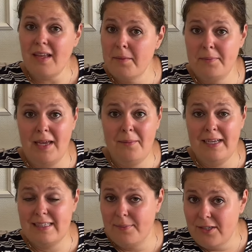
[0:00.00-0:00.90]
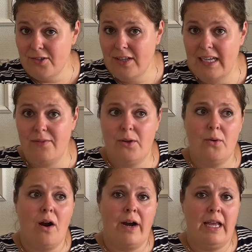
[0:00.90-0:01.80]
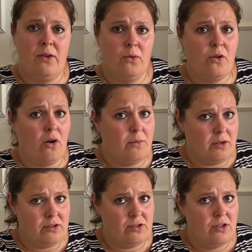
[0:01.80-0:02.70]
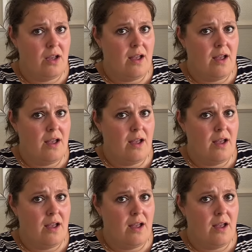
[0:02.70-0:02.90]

But maybe especially if you are a Hugo Boss